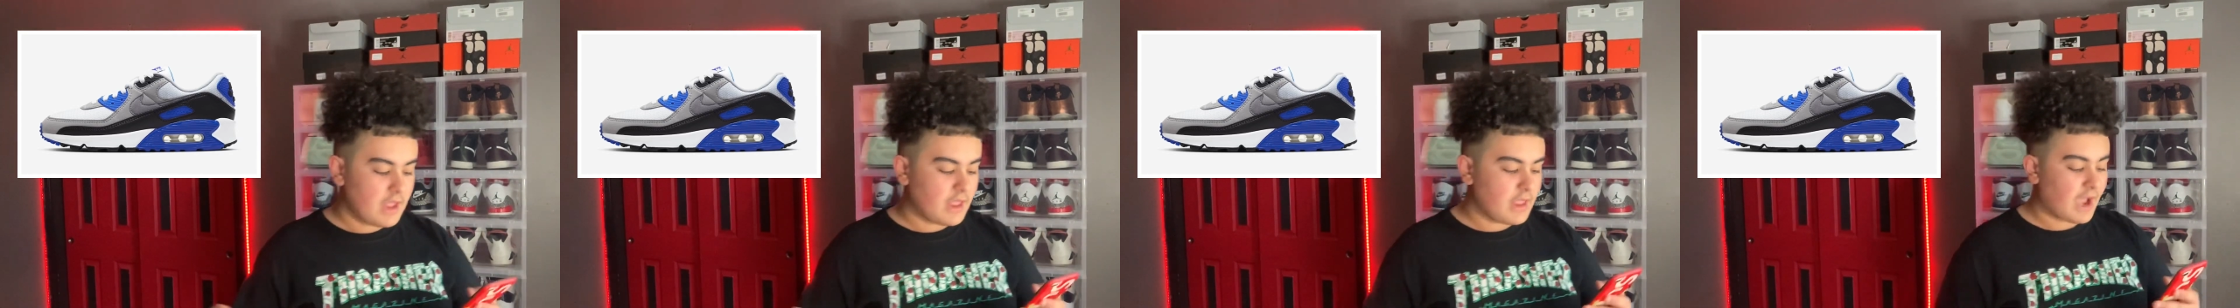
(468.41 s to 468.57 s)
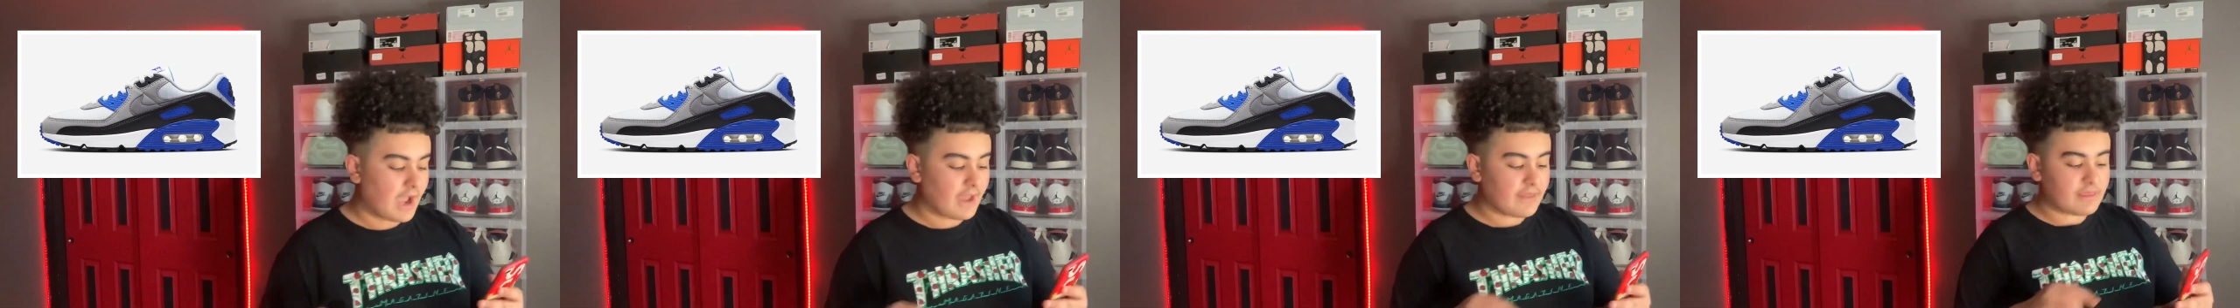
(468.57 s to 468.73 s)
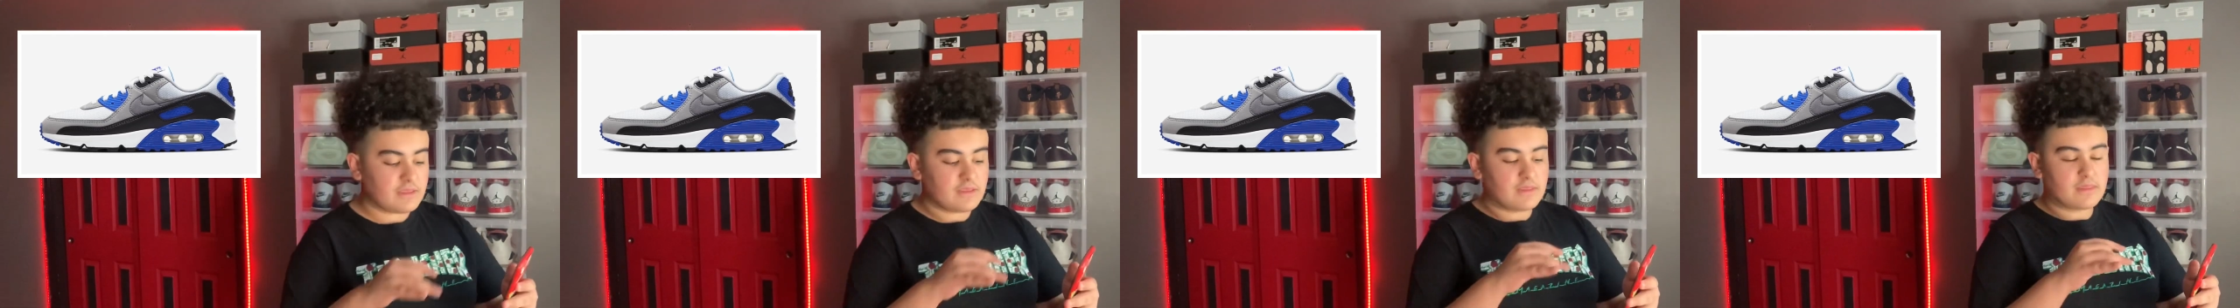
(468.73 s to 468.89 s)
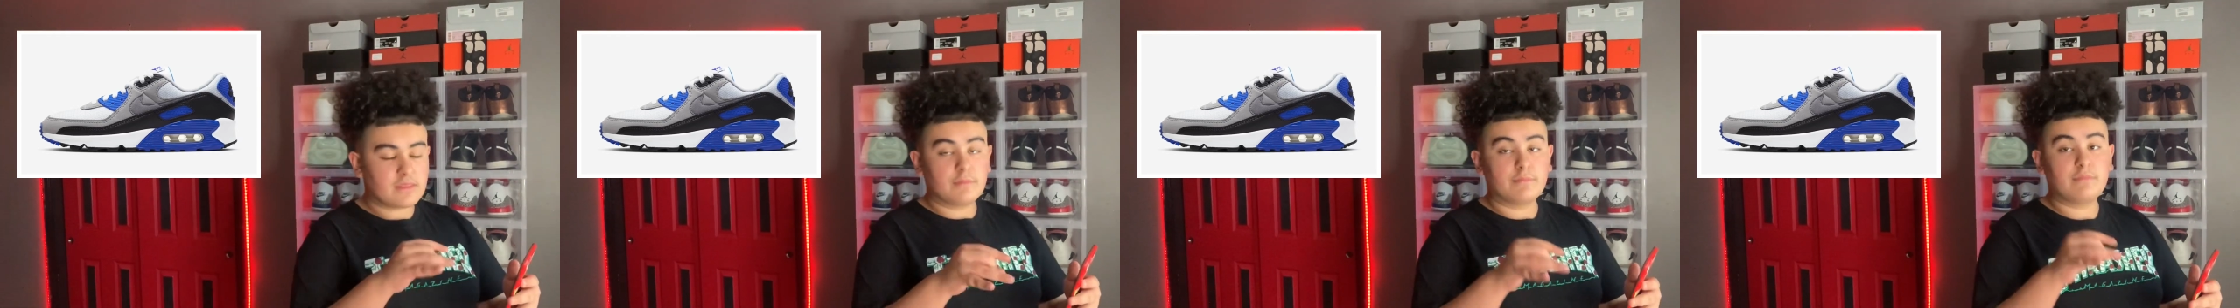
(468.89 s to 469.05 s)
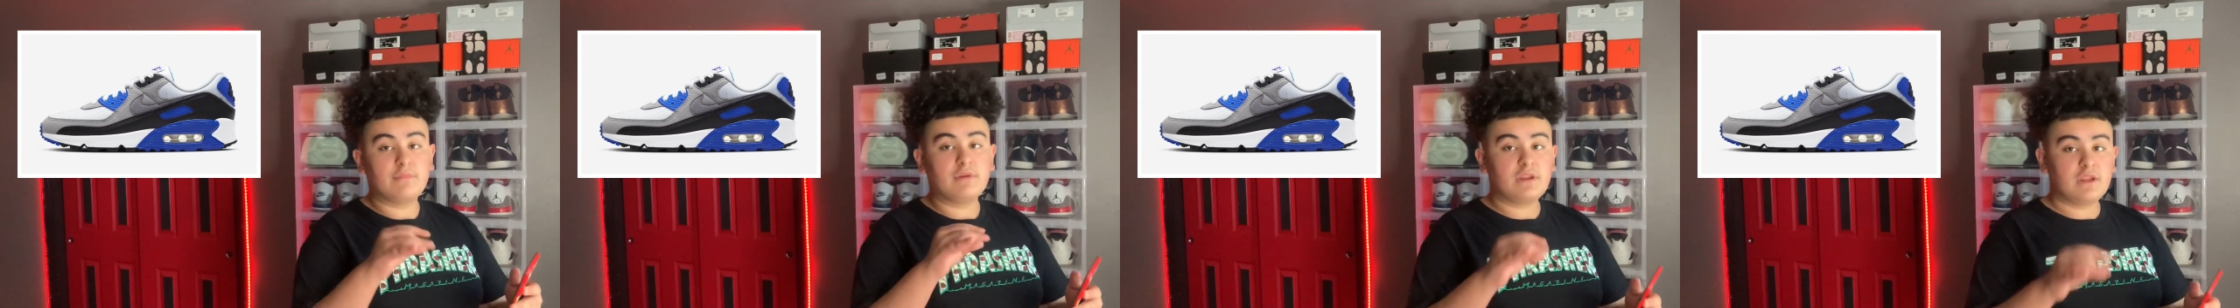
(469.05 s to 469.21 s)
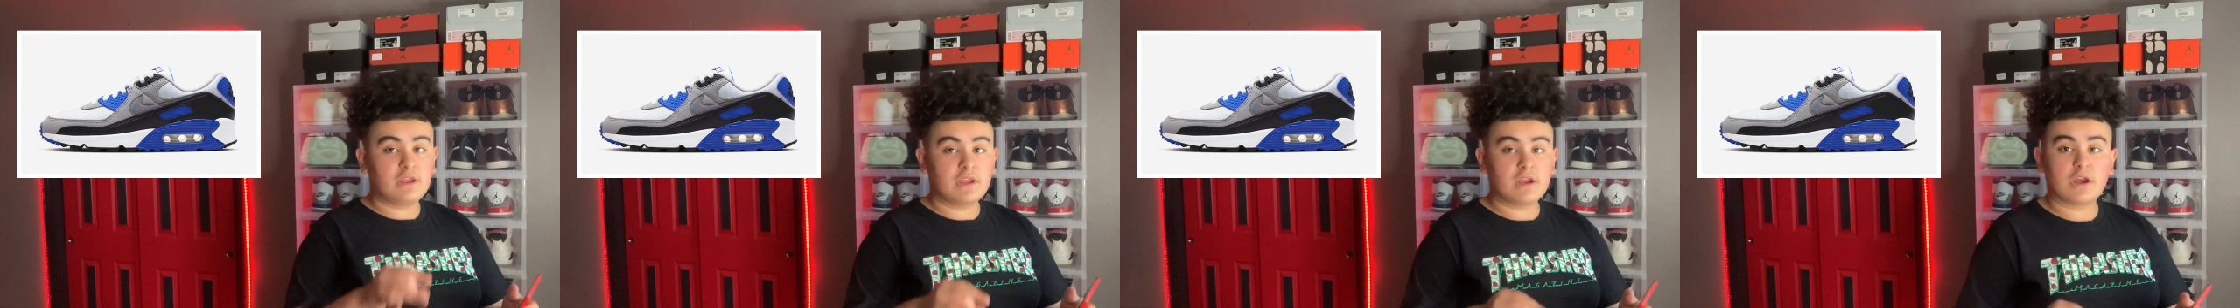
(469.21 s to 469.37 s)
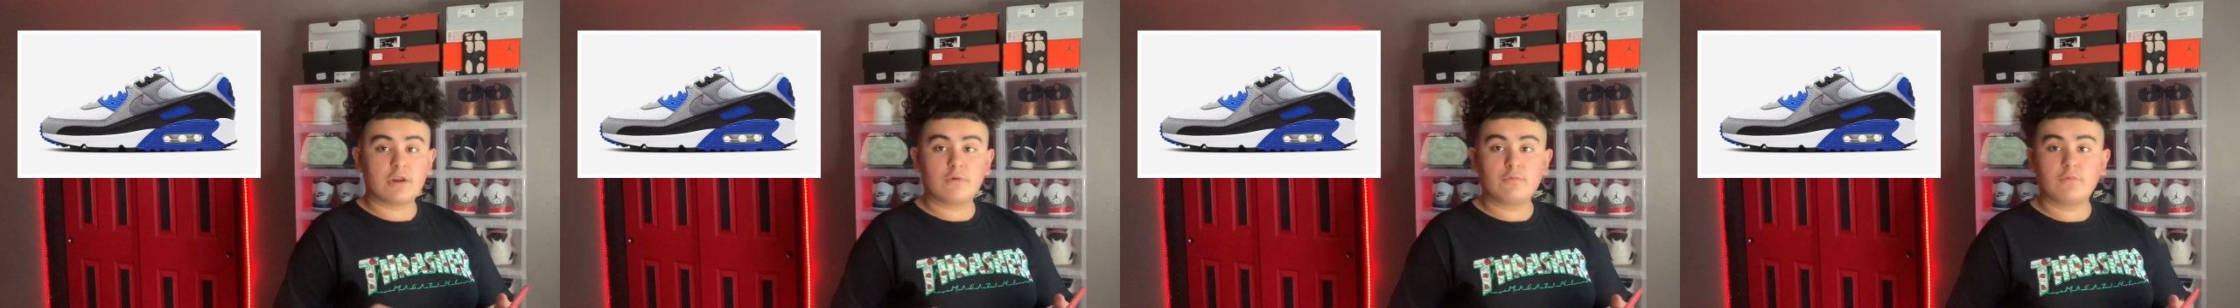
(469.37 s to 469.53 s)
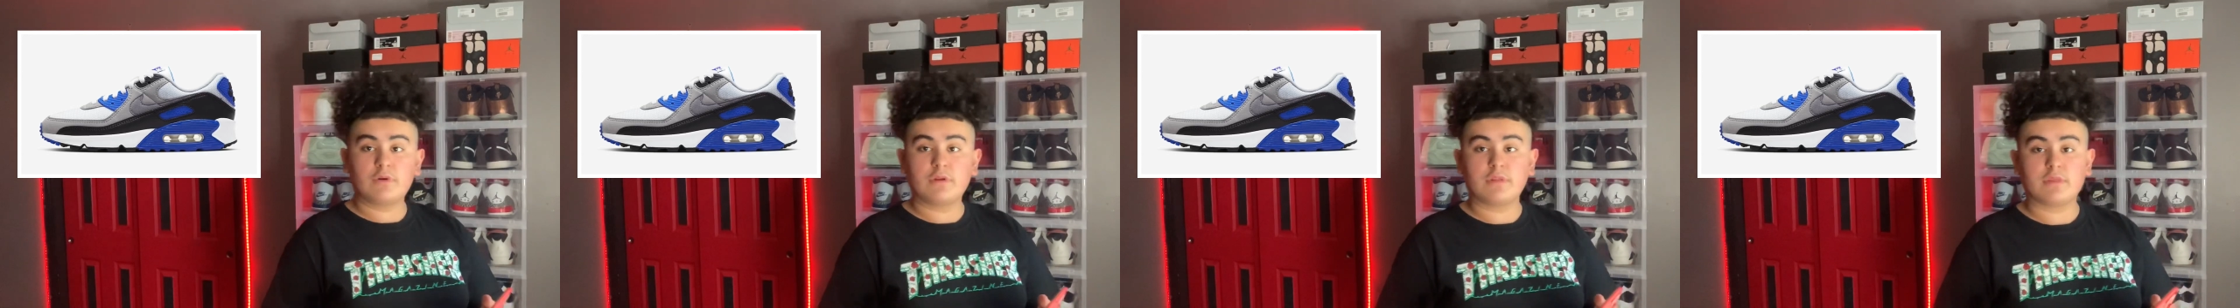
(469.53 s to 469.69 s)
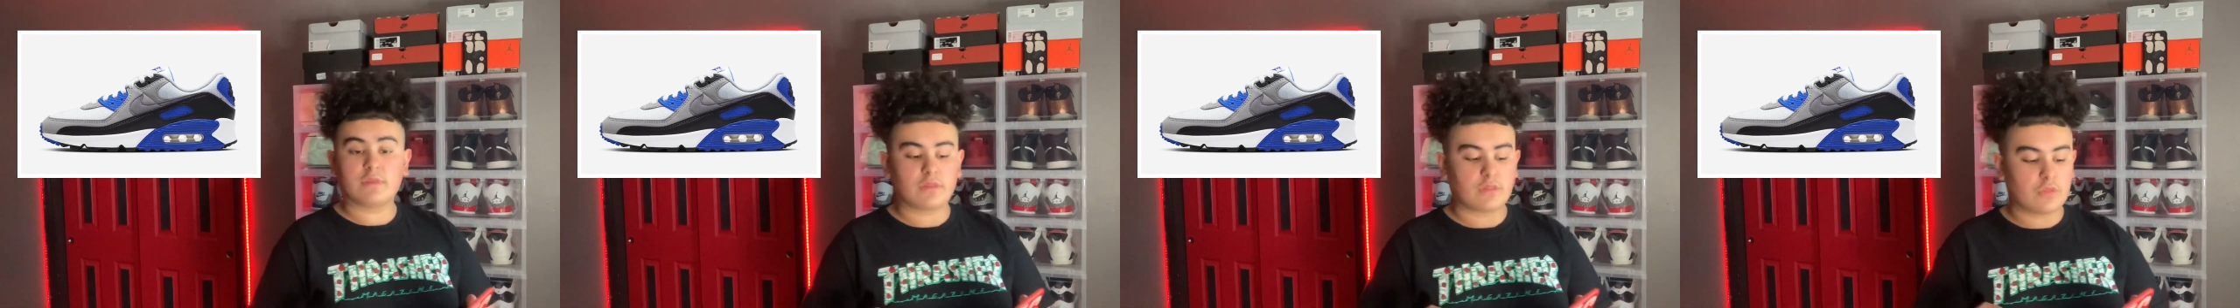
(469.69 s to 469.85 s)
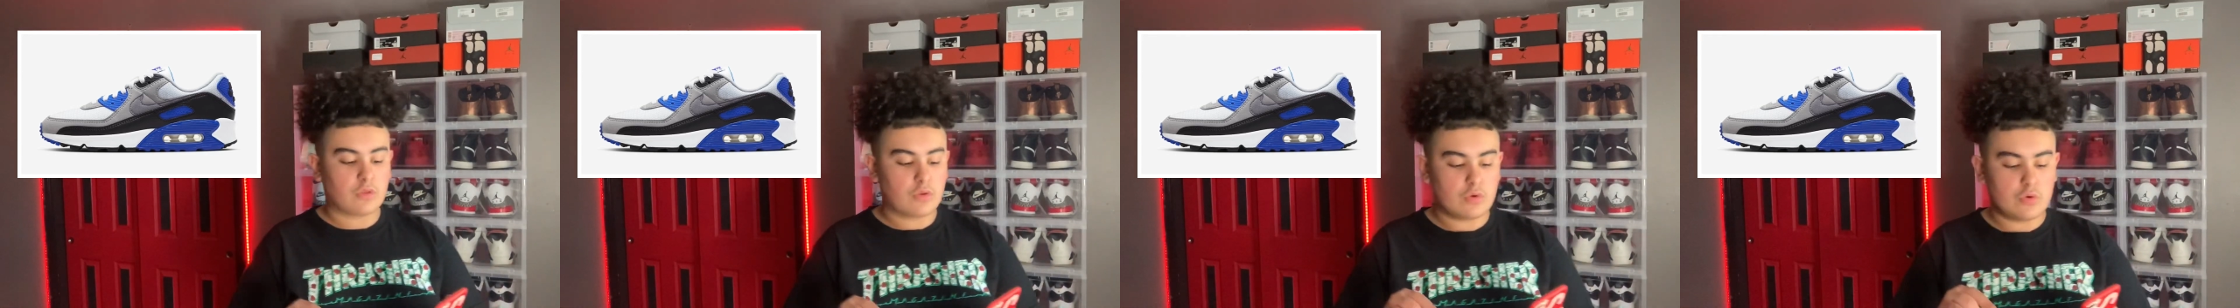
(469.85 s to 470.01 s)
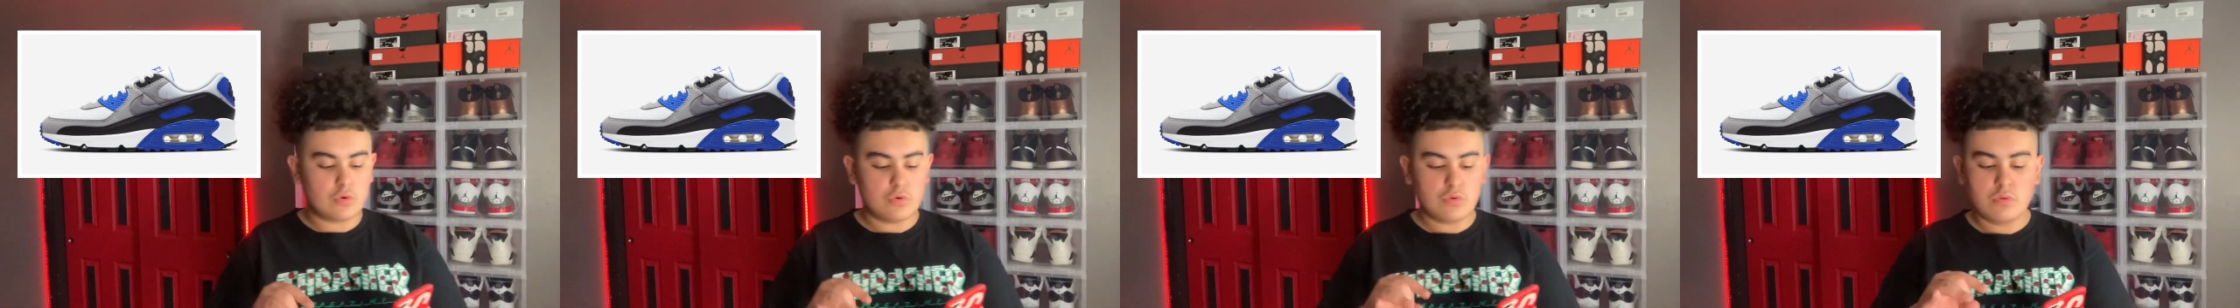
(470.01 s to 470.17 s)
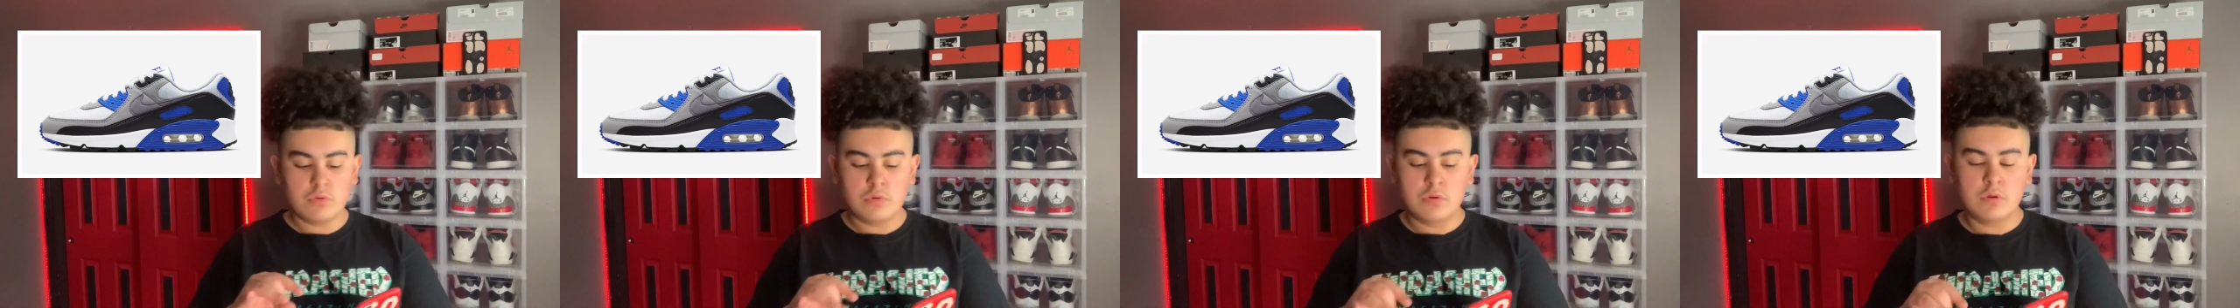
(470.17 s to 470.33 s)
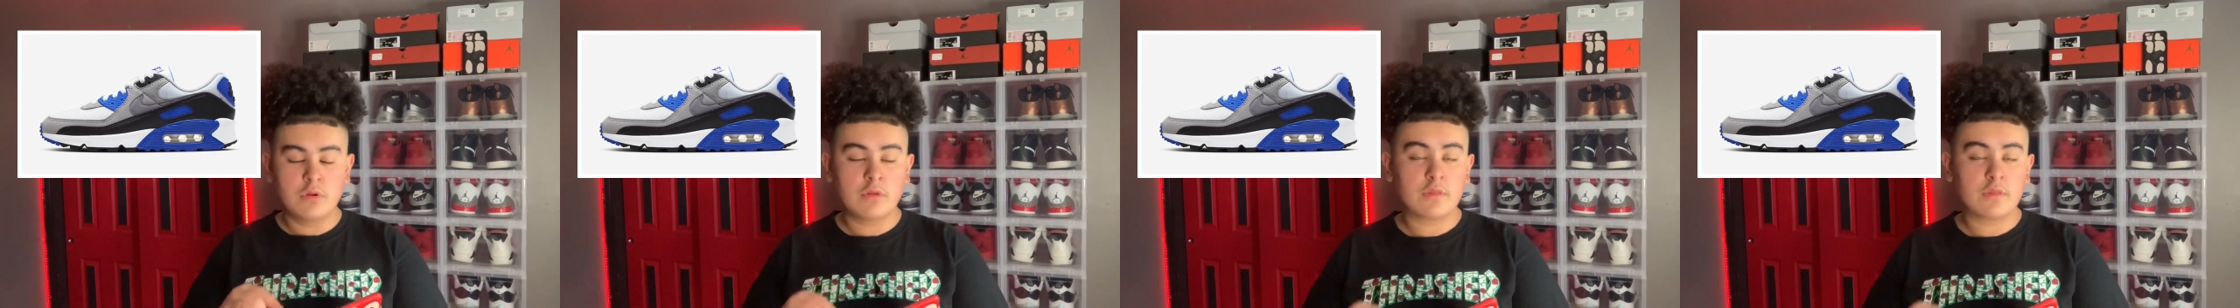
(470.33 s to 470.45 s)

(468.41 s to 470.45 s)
I seen some neon ones too.